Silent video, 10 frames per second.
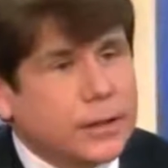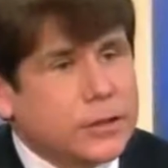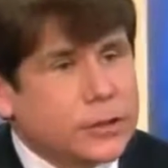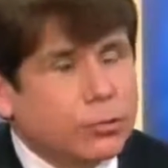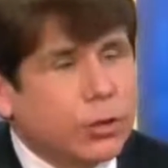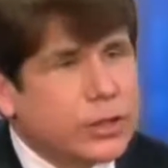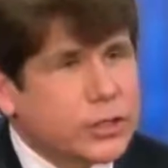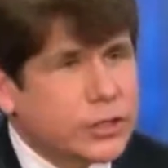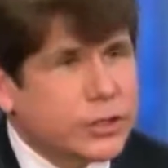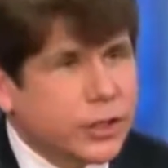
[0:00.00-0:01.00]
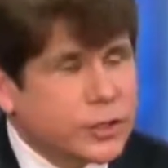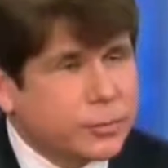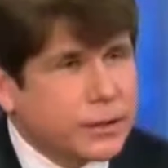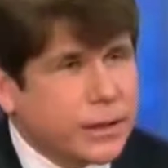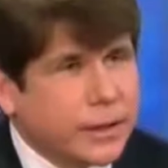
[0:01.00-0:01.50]
just rush to
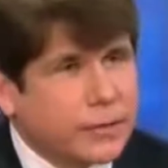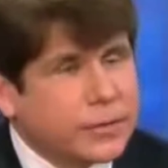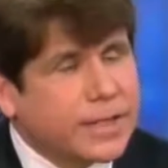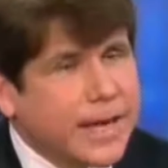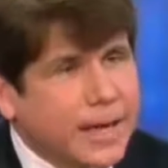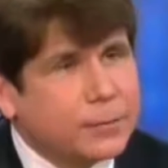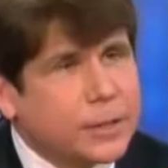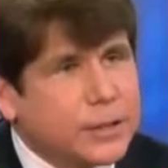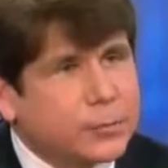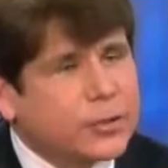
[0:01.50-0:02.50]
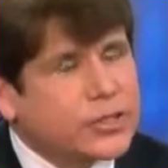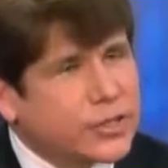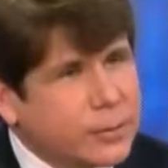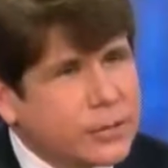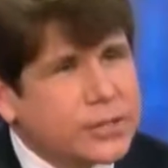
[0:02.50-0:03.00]
judgment and have denied me the
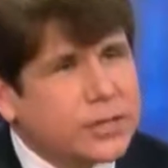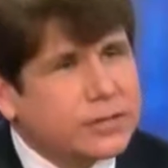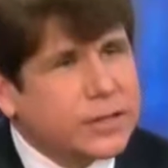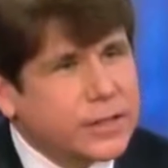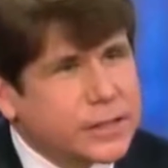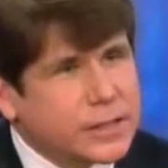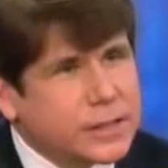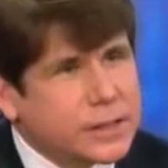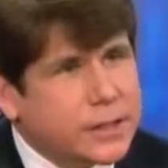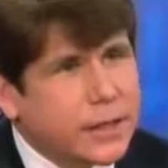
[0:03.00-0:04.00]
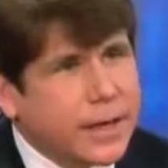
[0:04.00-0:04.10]
presumption of innocence.